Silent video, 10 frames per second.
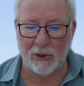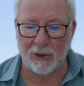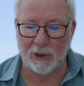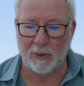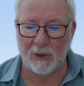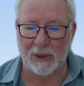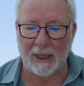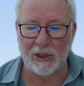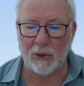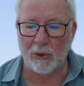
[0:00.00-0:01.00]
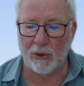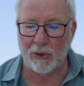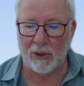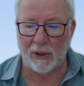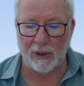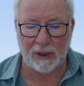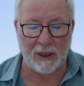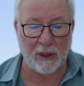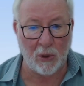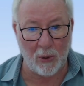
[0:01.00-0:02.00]
dispute, does your union, see
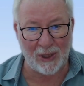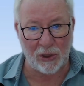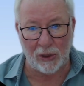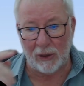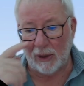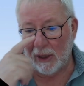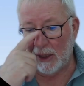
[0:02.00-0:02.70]
the question,